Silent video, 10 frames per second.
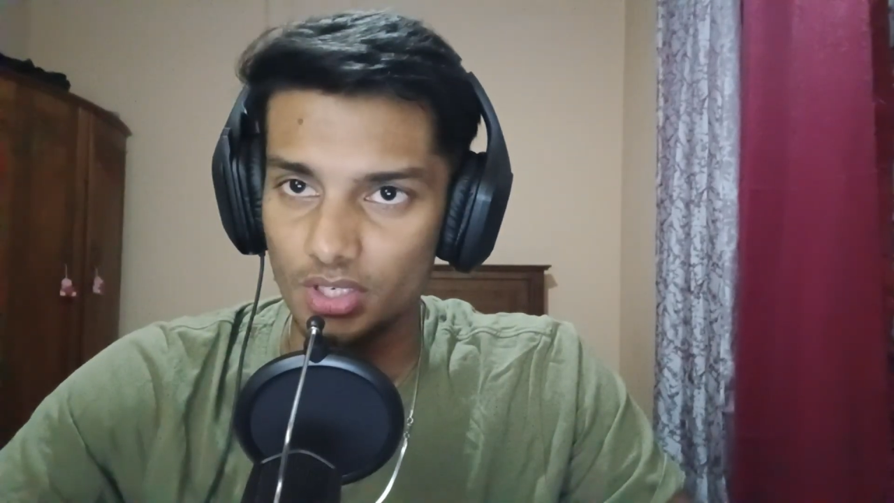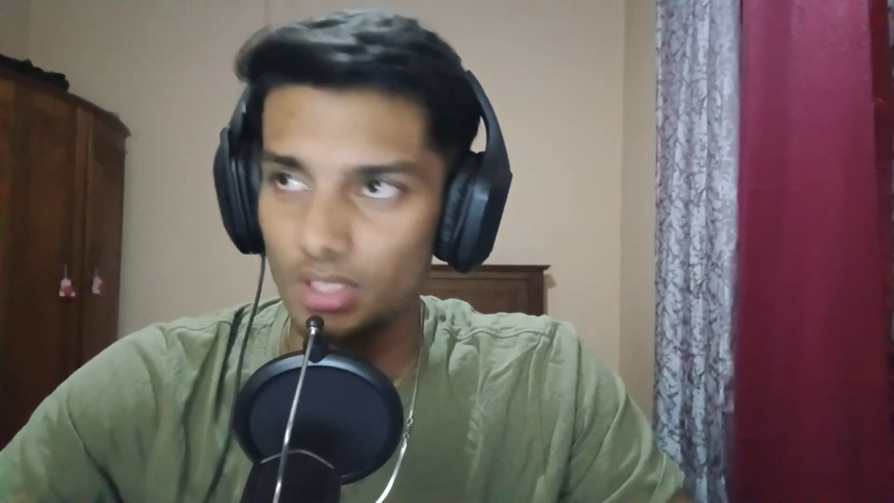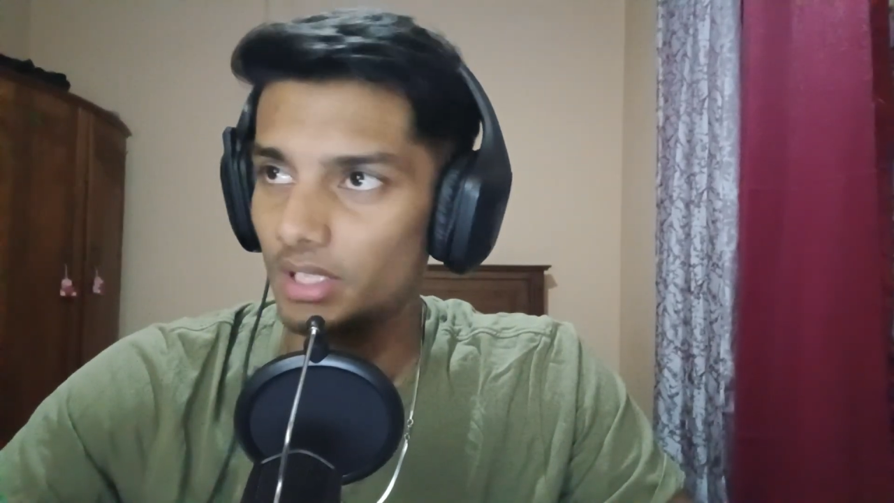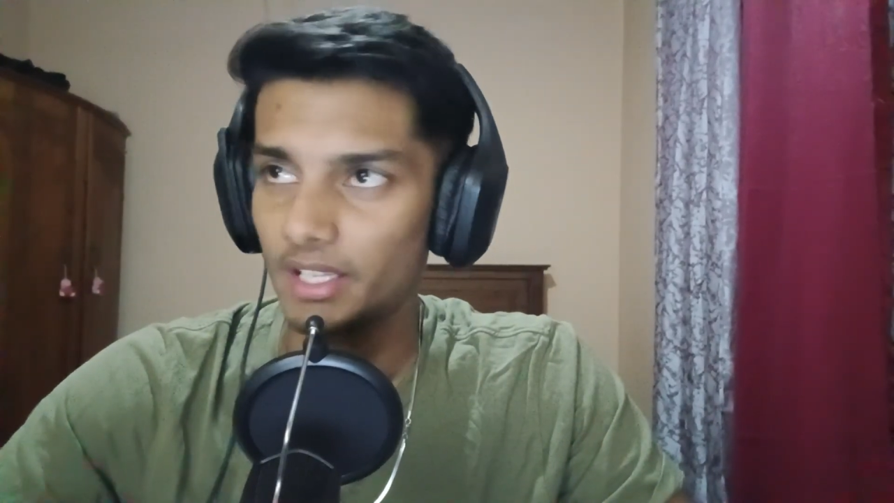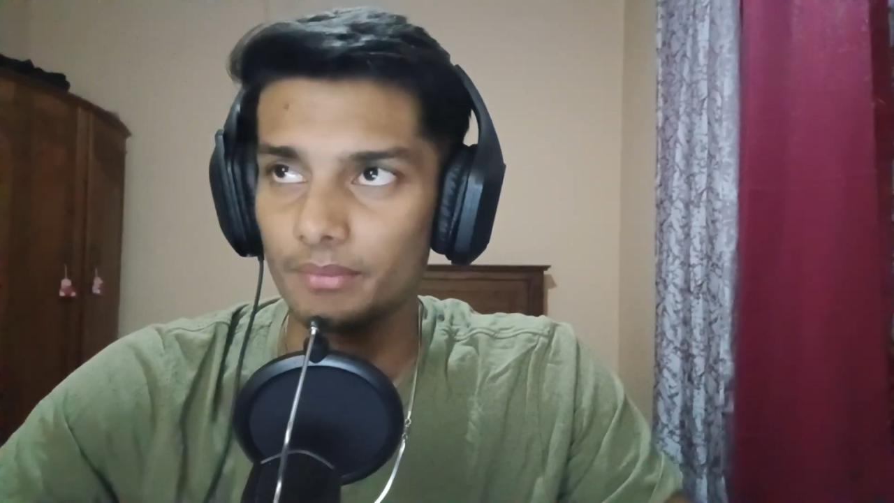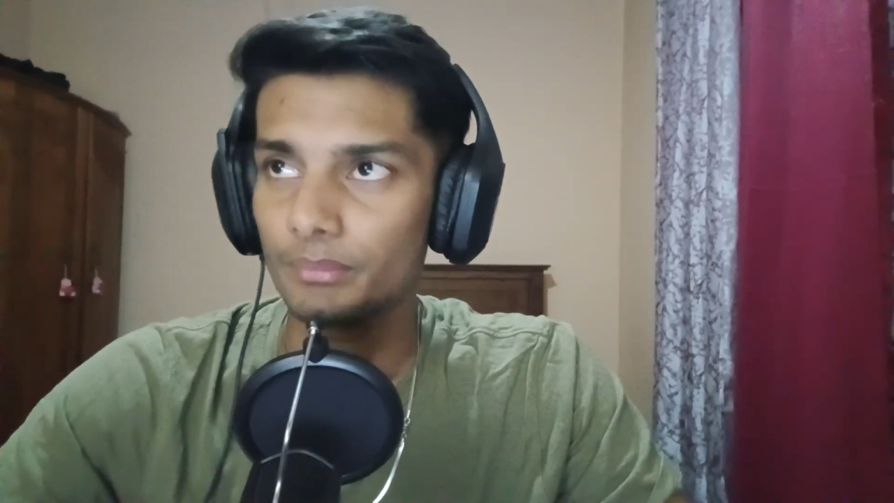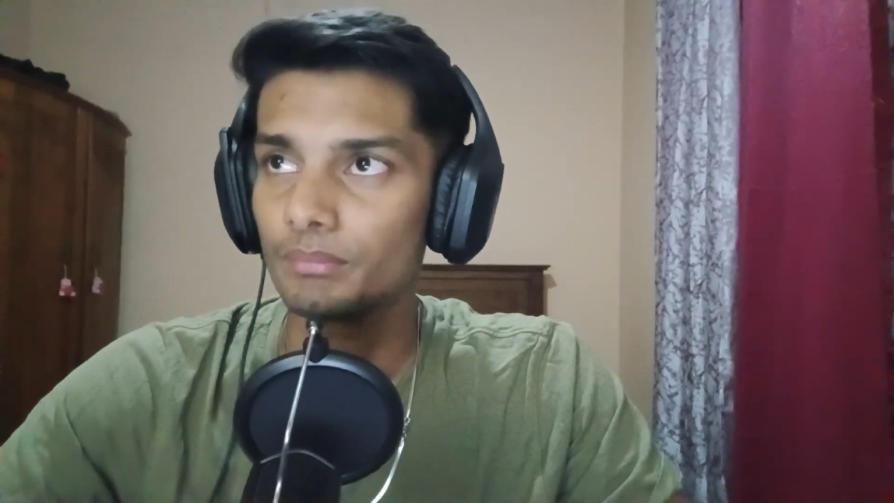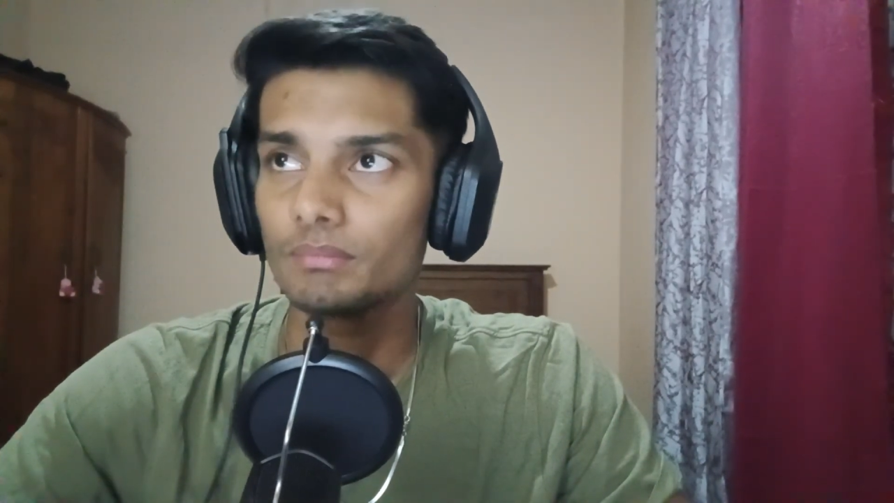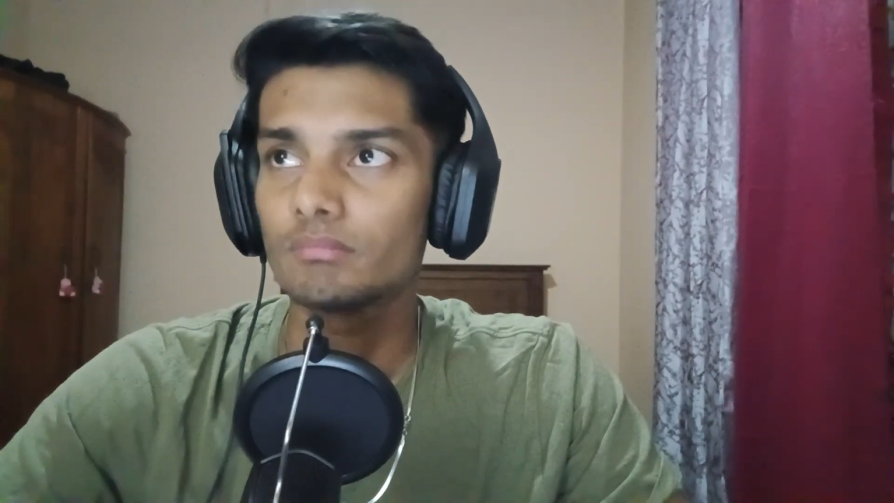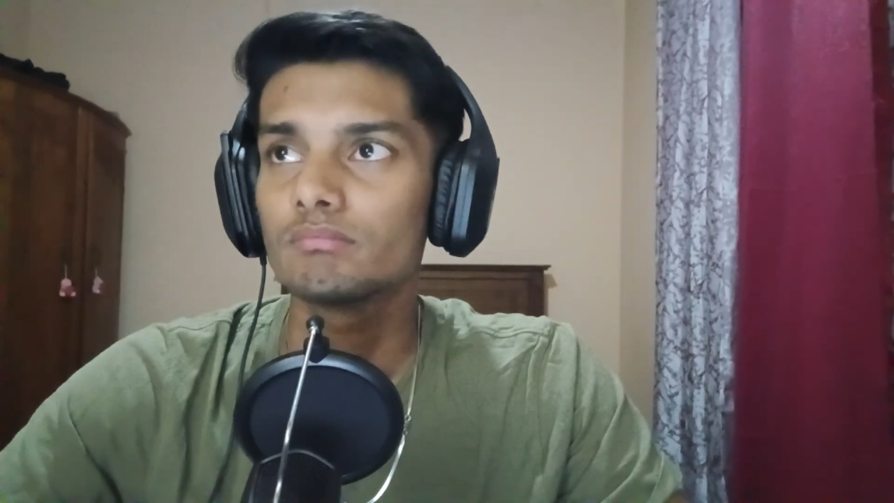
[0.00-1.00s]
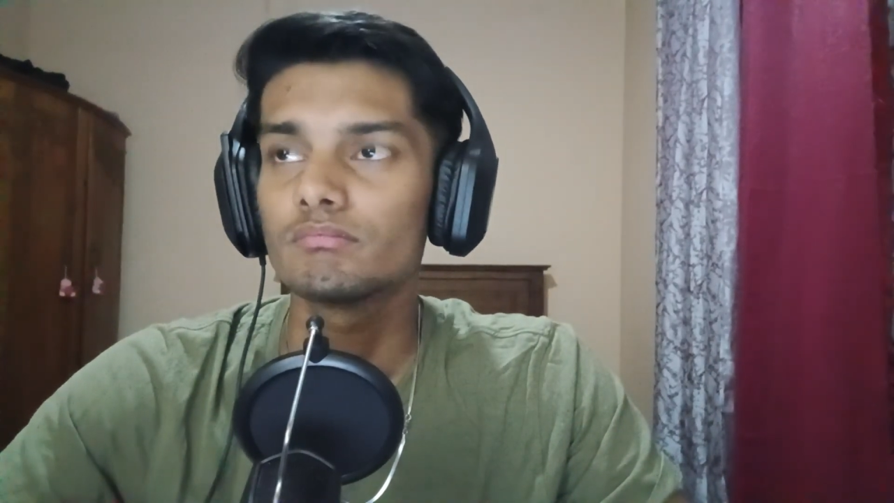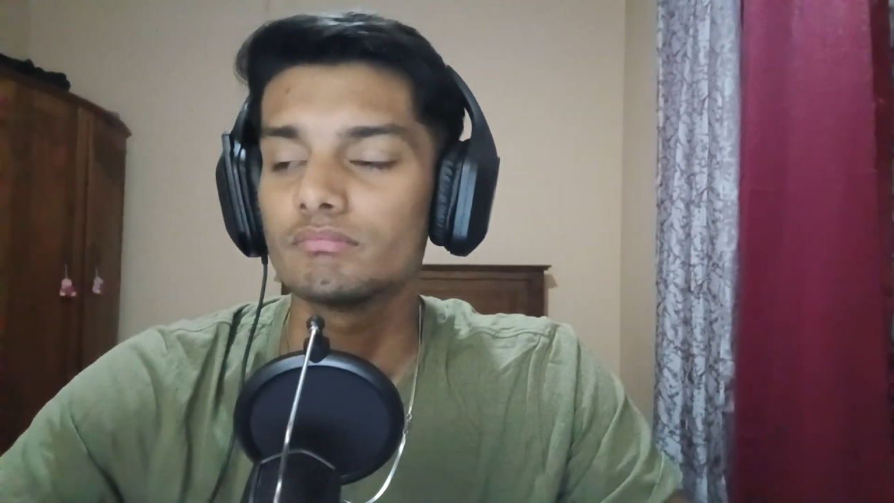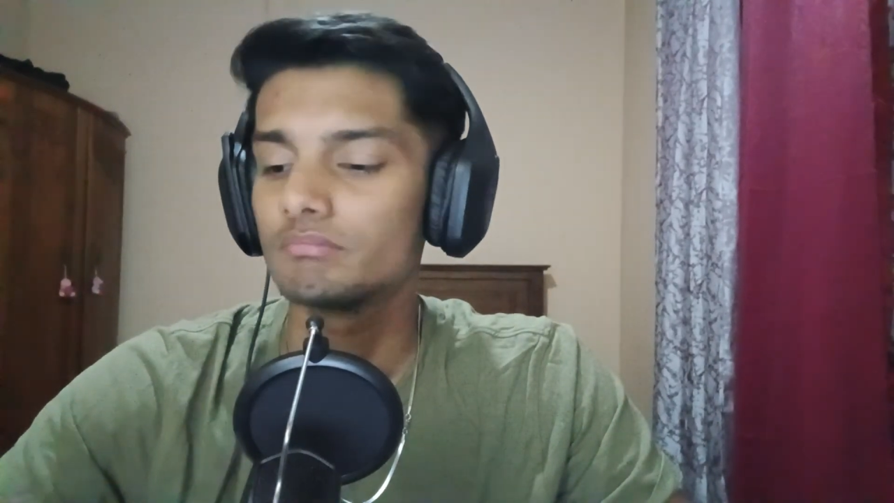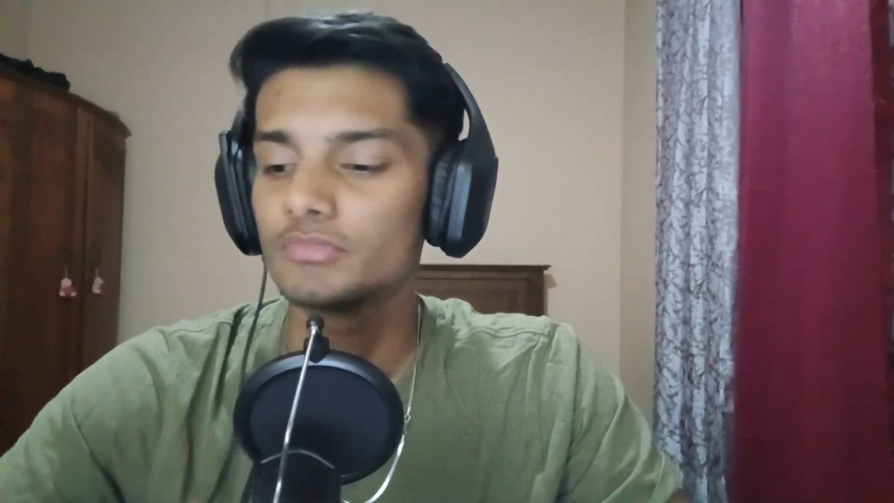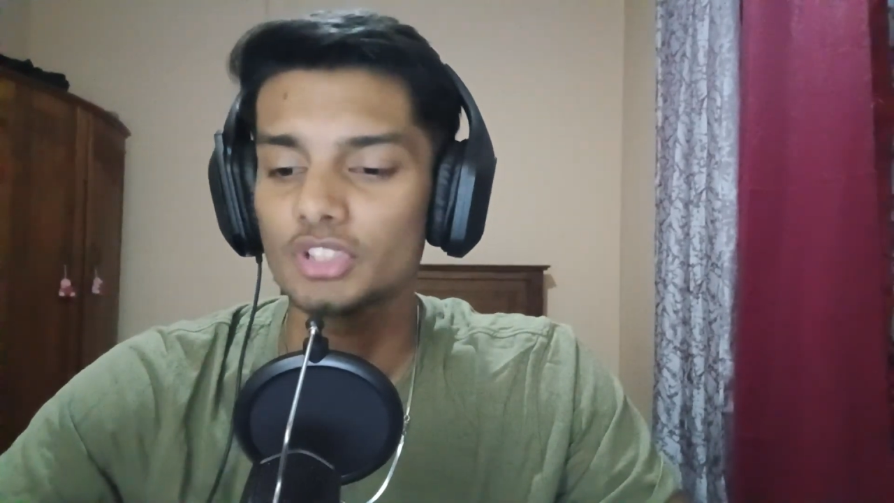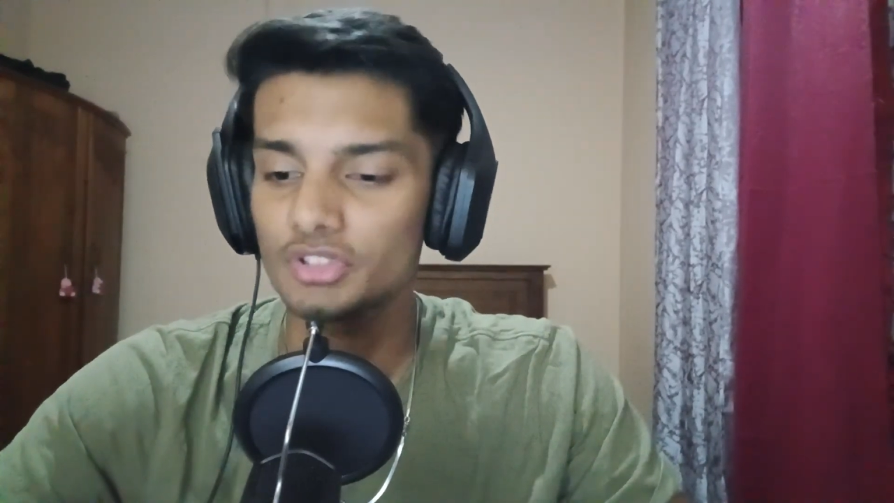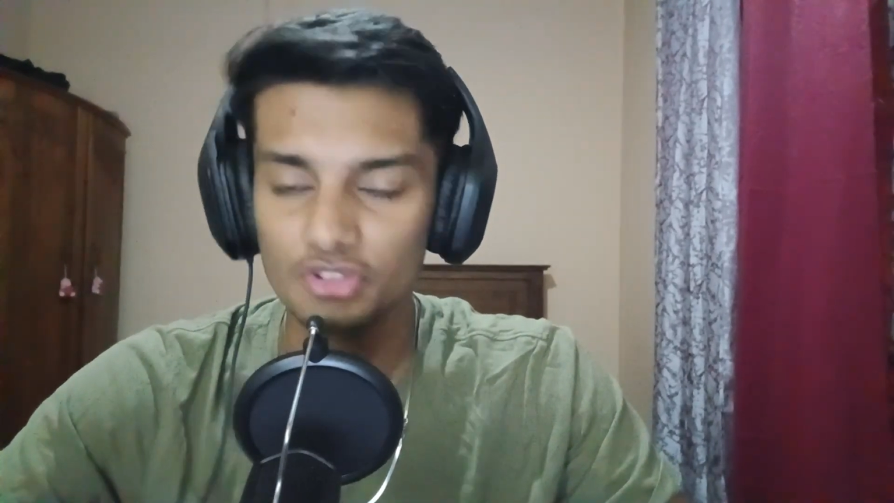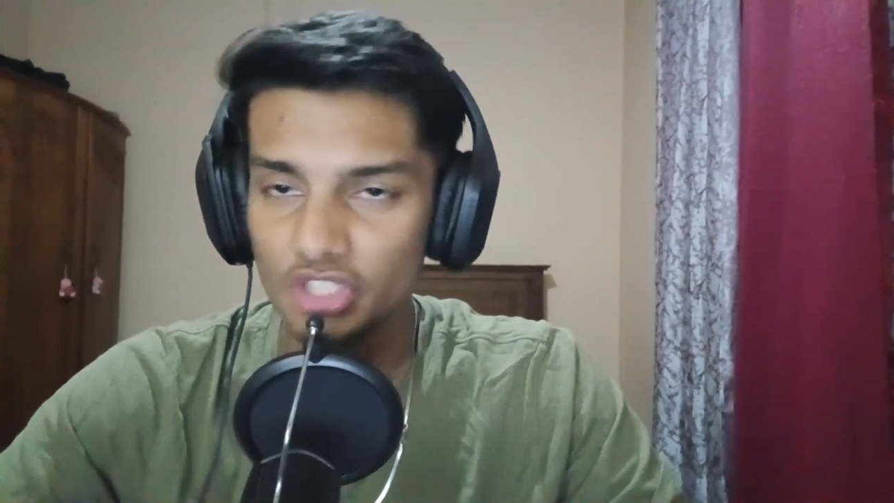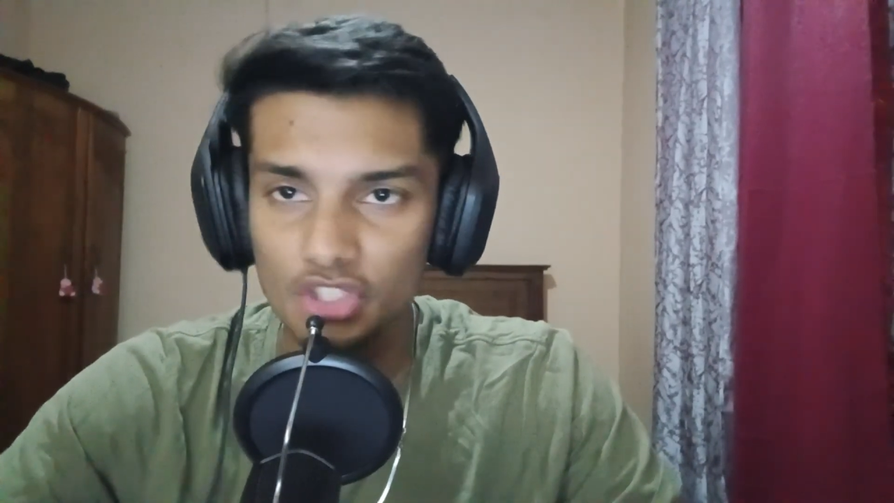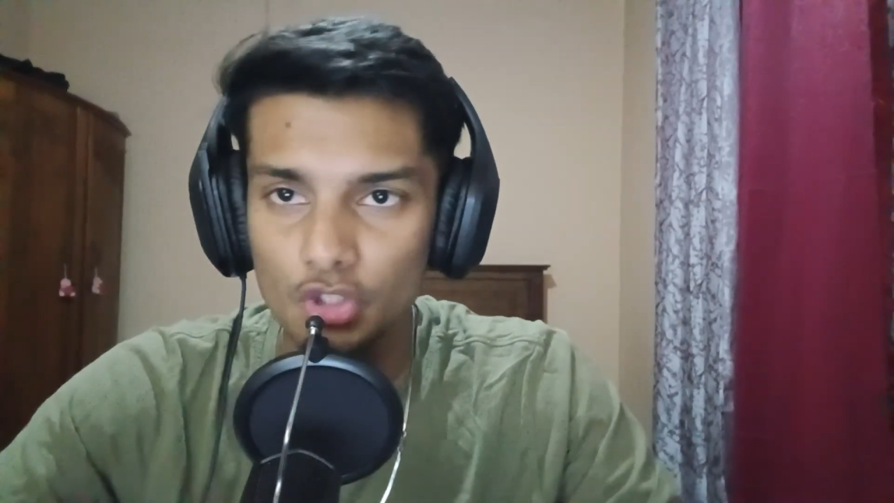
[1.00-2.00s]
Like
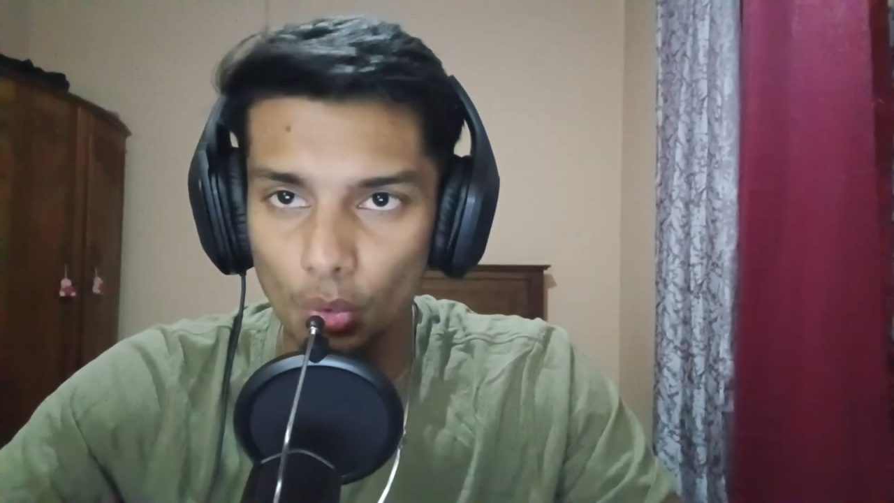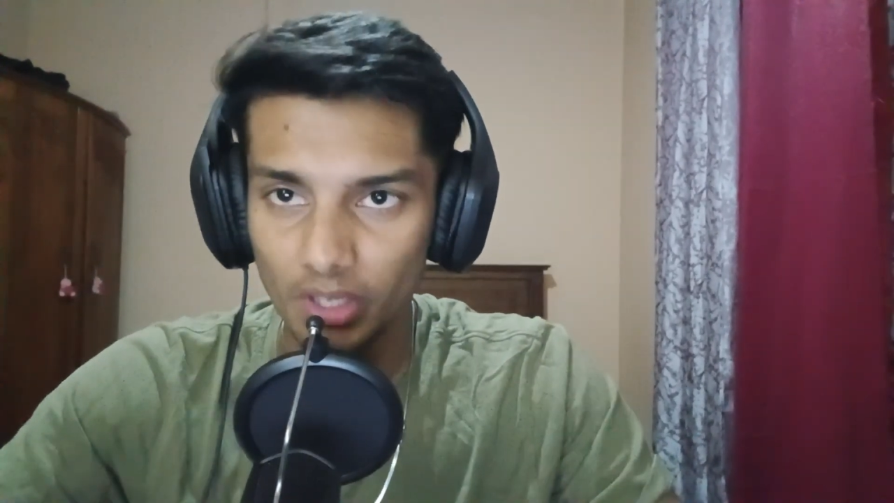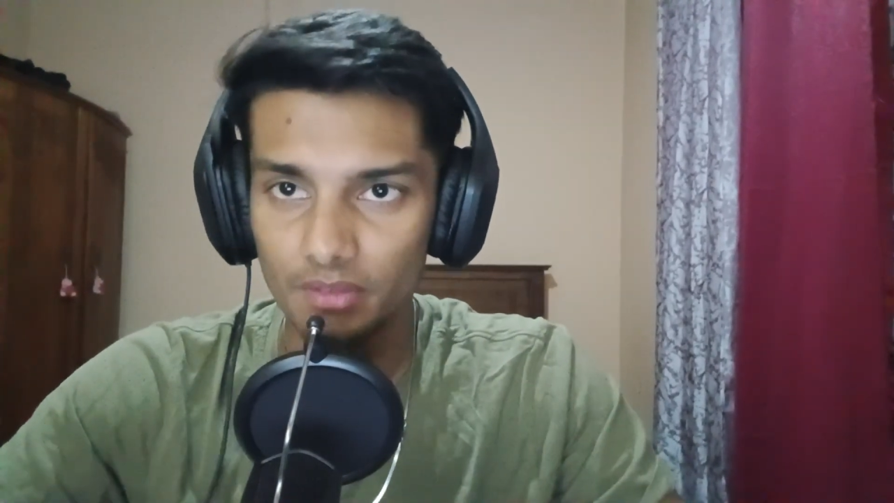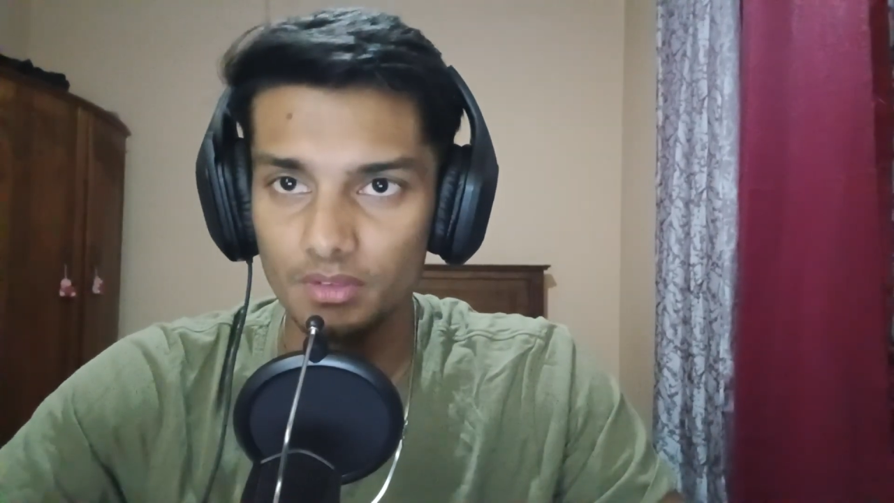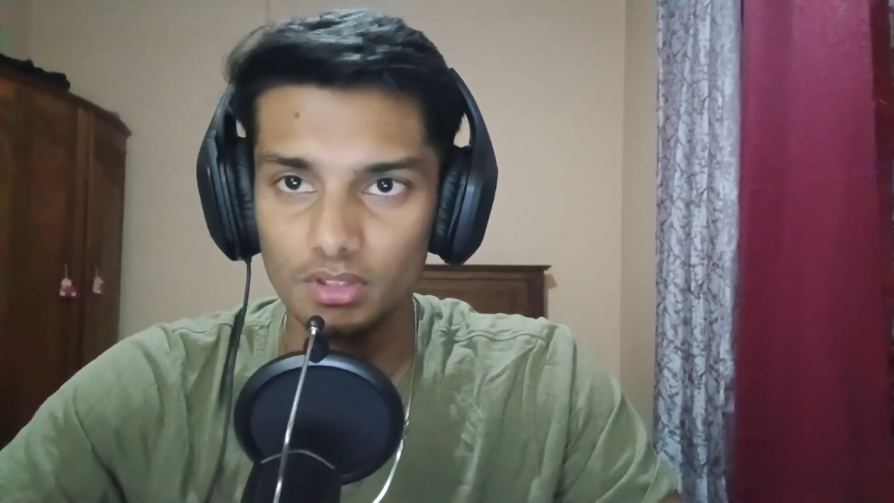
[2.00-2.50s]
just do it.